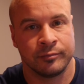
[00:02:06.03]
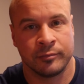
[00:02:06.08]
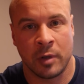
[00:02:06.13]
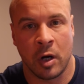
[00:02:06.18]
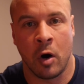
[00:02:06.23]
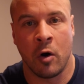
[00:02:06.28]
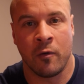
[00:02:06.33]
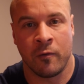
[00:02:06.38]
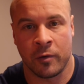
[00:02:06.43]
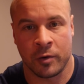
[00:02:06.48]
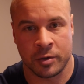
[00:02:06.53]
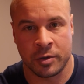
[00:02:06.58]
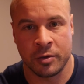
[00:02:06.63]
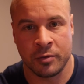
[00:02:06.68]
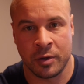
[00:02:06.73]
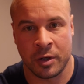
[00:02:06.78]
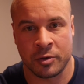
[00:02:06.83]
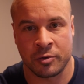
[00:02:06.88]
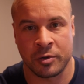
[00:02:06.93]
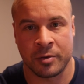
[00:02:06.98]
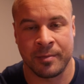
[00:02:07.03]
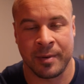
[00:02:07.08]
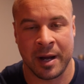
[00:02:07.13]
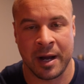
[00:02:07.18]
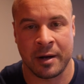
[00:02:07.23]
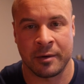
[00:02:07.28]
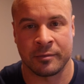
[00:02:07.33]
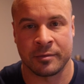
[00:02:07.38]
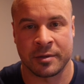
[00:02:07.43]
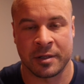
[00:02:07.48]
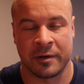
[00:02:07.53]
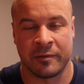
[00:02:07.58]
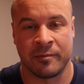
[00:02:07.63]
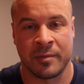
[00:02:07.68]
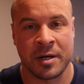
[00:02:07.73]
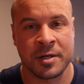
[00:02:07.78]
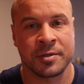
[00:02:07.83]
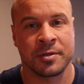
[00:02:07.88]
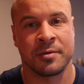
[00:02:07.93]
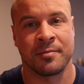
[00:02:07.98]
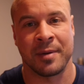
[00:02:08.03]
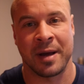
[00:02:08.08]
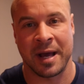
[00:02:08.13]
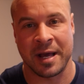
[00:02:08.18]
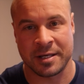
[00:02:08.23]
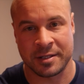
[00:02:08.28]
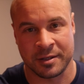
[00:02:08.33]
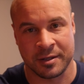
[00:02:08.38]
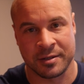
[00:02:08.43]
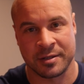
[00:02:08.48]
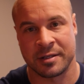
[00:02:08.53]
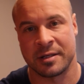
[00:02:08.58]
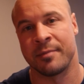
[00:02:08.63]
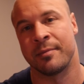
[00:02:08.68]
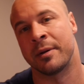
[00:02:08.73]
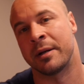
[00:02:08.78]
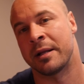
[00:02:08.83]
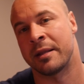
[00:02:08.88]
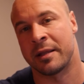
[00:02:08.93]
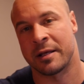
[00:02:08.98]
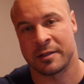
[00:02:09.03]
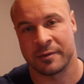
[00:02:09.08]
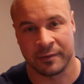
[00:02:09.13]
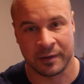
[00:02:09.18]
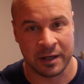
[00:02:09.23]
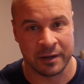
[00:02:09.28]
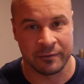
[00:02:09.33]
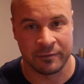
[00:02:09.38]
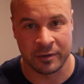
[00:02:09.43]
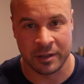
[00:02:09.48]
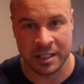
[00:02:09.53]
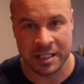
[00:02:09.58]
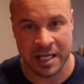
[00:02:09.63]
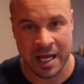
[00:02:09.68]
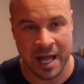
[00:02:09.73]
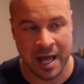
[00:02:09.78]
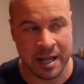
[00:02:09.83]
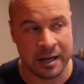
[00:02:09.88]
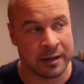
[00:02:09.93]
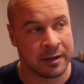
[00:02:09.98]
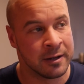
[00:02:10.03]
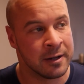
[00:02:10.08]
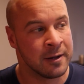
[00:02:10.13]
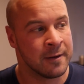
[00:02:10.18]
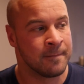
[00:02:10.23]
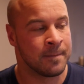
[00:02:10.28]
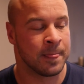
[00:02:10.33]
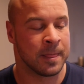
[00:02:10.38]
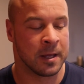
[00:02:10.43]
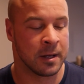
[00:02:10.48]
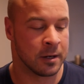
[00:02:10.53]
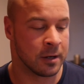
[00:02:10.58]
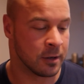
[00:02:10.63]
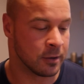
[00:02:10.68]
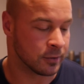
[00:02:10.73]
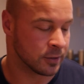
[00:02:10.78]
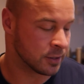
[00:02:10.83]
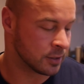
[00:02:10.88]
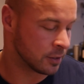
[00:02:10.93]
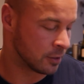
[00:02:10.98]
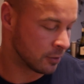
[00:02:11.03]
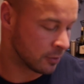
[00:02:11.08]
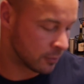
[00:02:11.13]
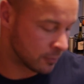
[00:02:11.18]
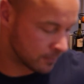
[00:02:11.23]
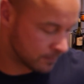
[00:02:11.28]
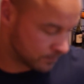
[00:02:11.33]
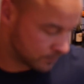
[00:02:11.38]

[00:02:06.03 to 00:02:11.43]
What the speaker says: over 200 pounds of muscle mass on somebody that's 5'10", you know. So,